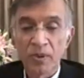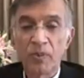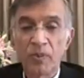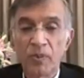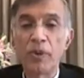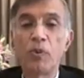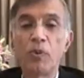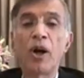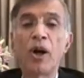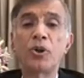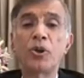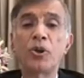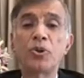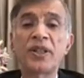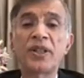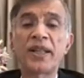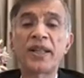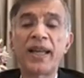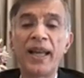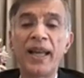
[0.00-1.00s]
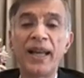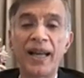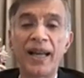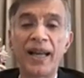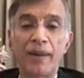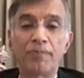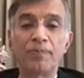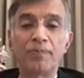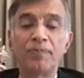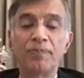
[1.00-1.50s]
We want to scale
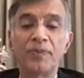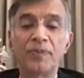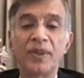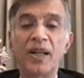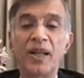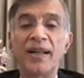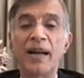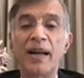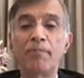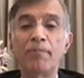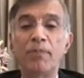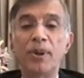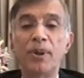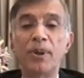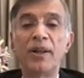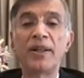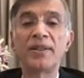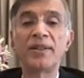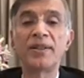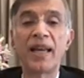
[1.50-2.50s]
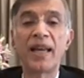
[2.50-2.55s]
up the numbers